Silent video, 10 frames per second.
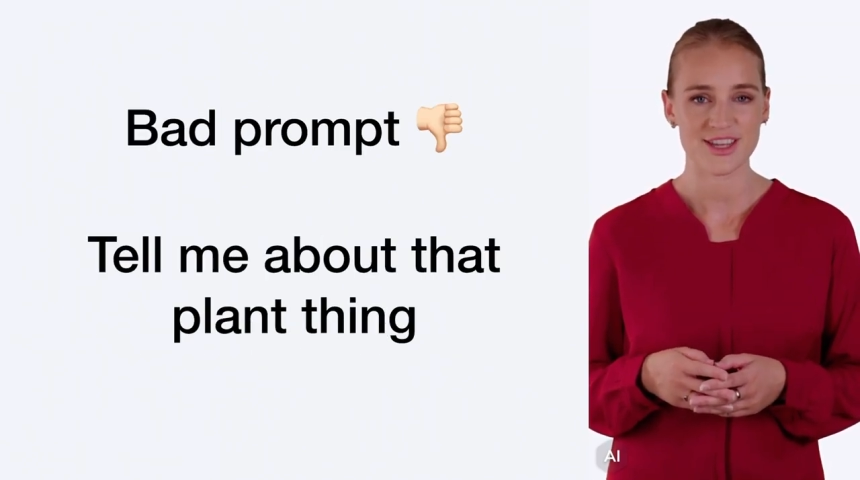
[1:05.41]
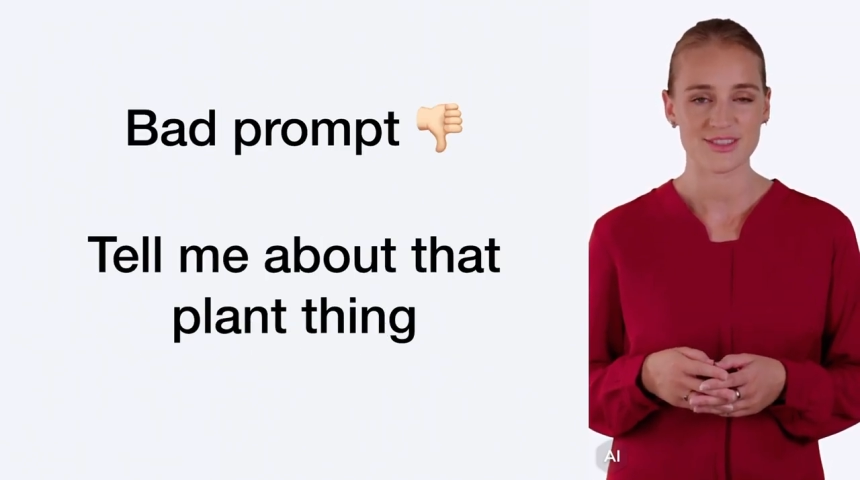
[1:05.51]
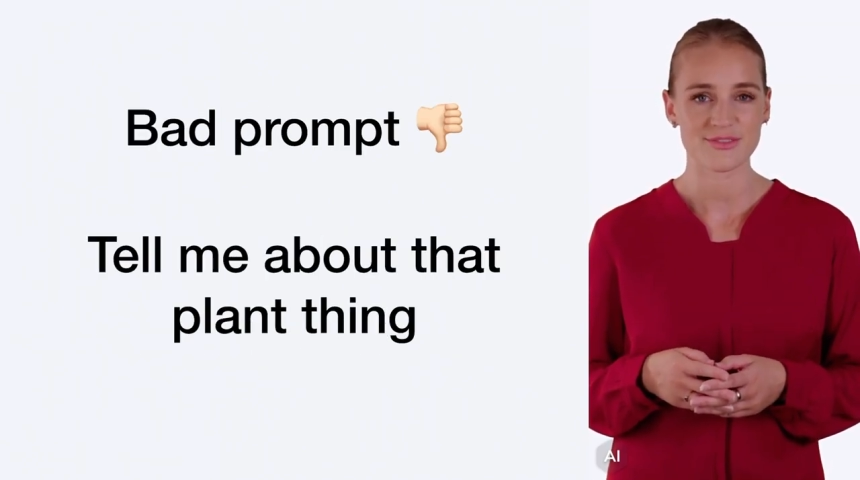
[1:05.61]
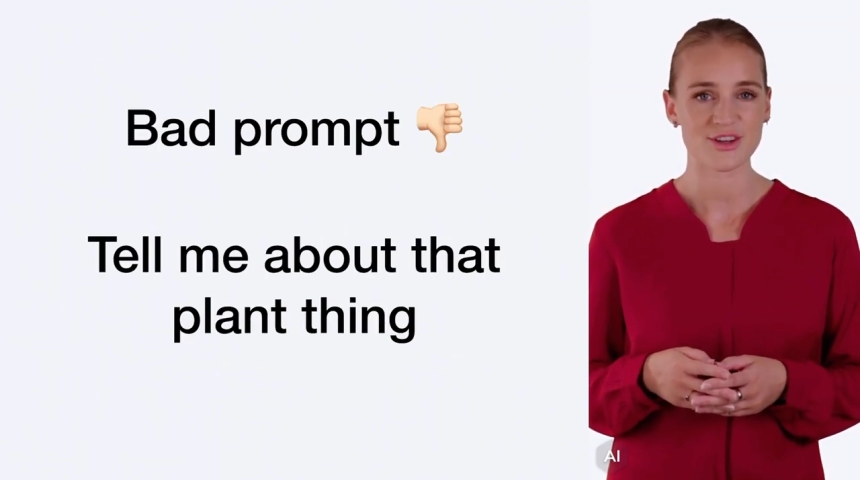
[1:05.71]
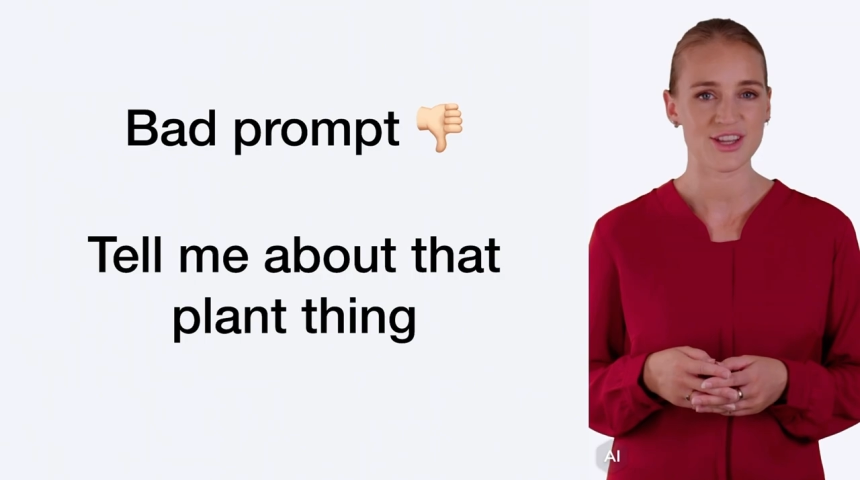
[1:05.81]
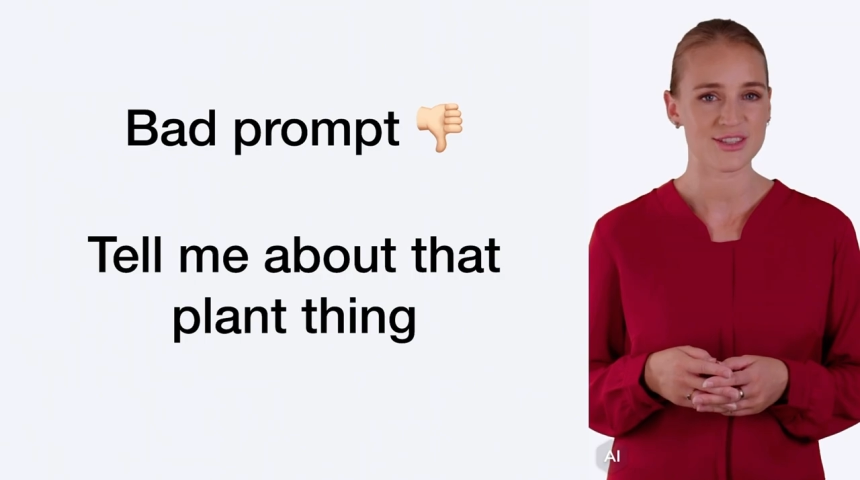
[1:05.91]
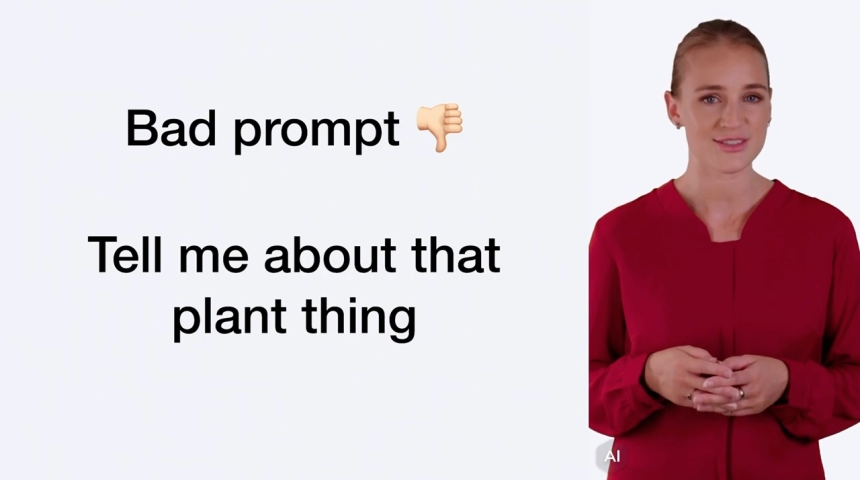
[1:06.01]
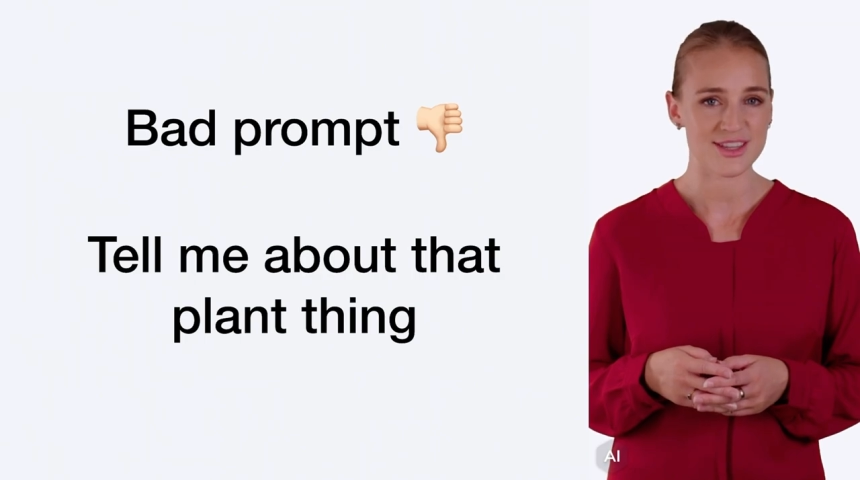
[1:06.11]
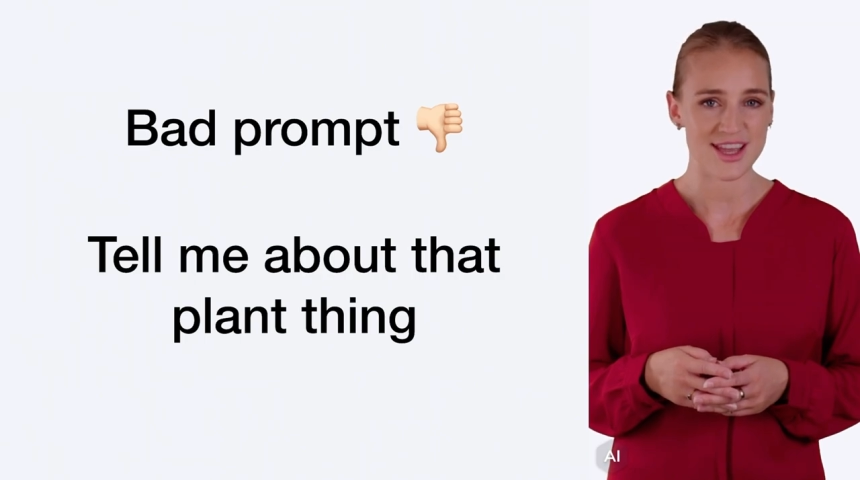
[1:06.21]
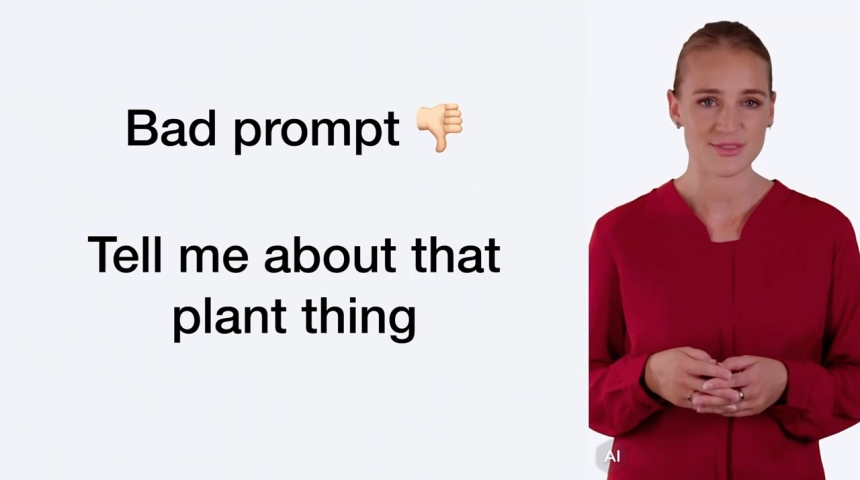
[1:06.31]
It's
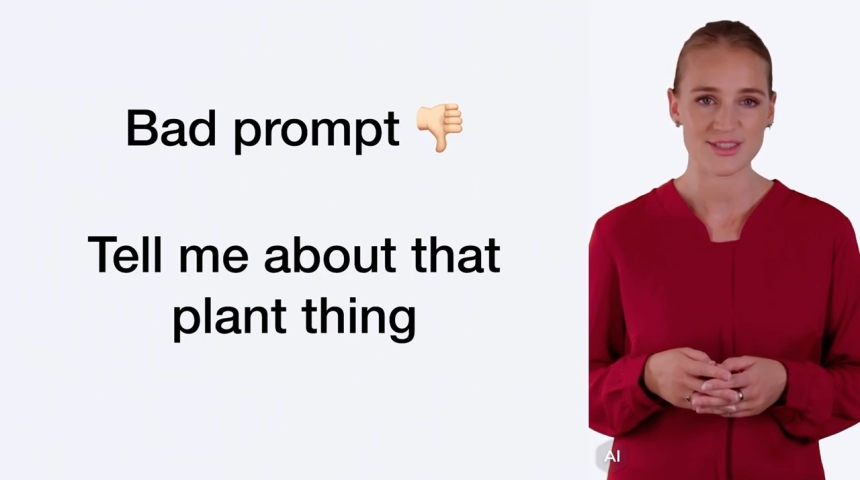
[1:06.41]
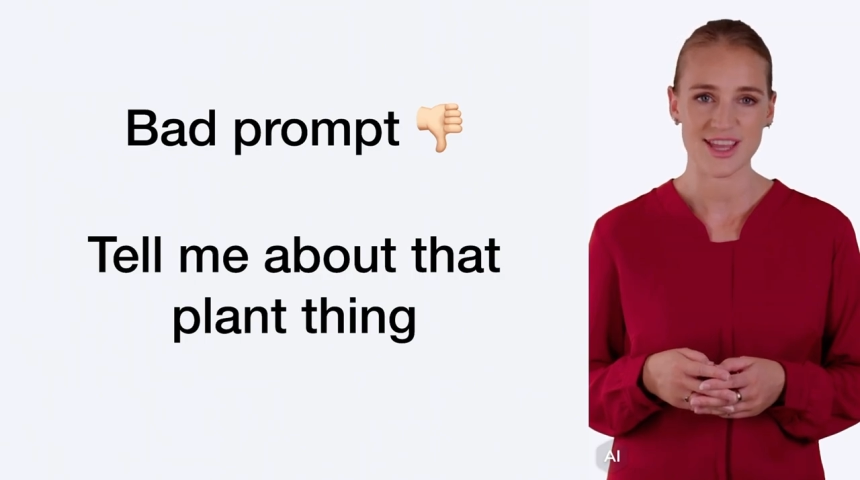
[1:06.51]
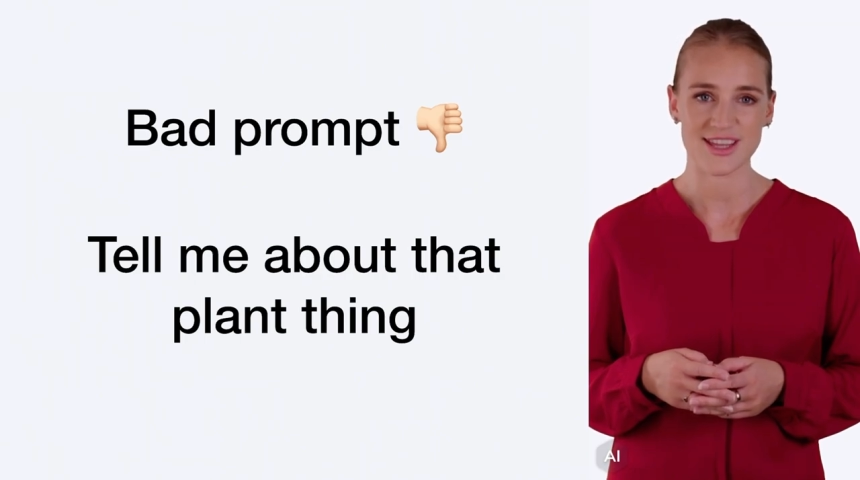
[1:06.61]
vague, and the